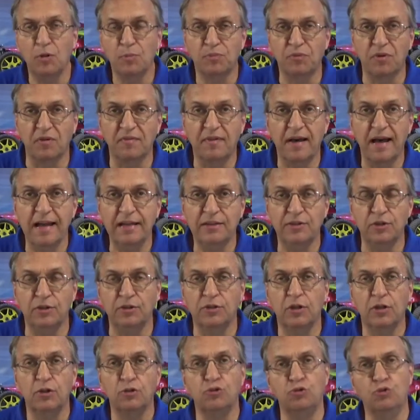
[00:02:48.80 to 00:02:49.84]

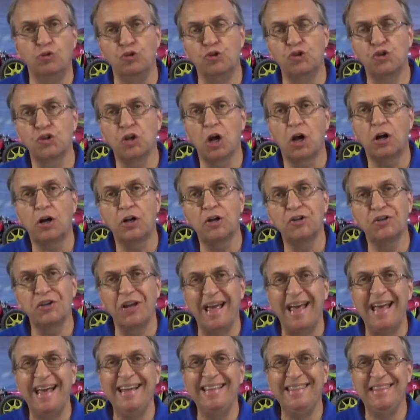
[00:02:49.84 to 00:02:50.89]
provided to charge
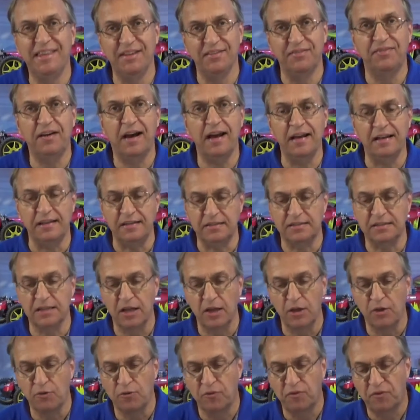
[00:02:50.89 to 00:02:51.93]
a device
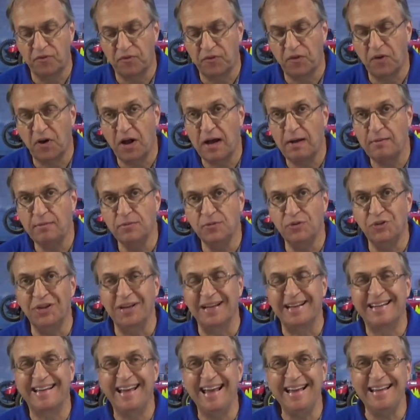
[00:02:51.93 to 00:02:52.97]
from the
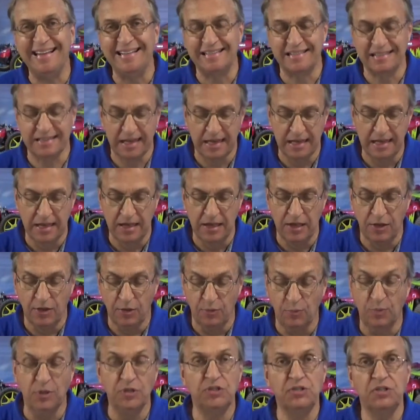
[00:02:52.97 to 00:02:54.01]
case,
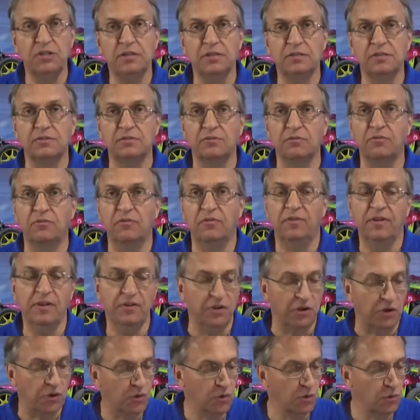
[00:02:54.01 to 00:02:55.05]
which is
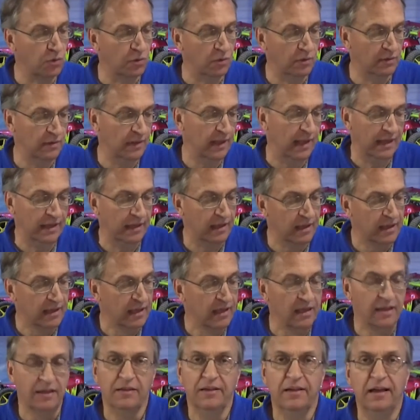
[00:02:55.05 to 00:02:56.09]
very cool. Like
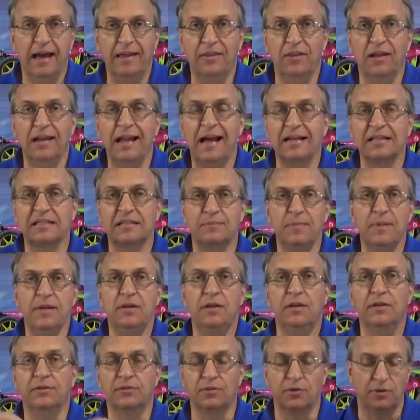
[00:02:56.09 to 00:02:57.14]
at the last
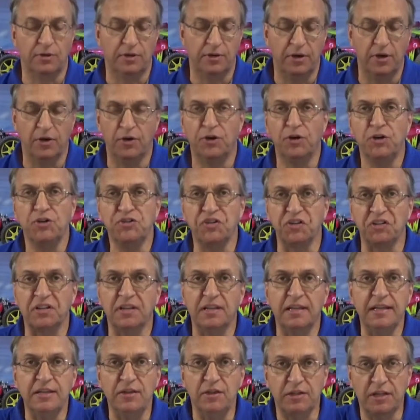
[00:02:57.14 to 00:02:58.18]
minute or
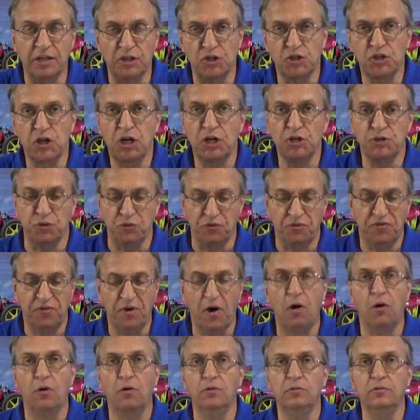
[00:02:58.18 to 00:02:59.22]
urgently, you can charge your
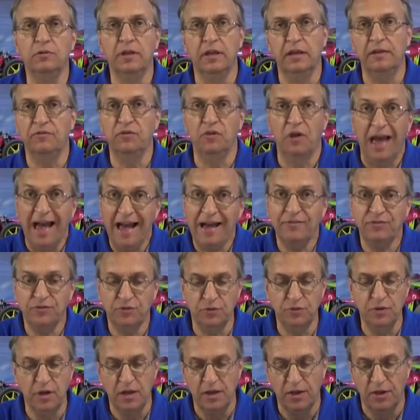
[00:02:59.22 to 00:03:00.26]
phone if you have
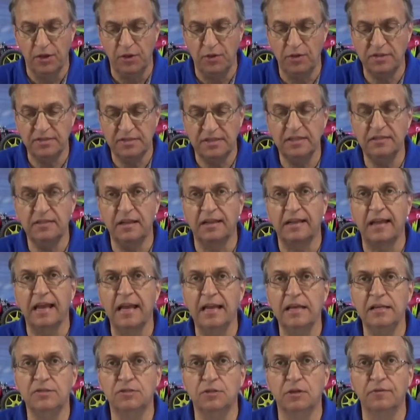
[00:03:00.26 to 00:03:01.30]
to using the
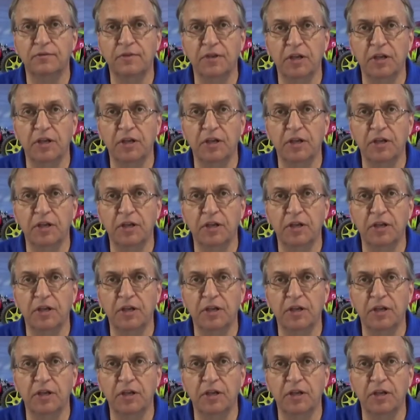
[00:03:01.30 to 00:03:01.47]
case of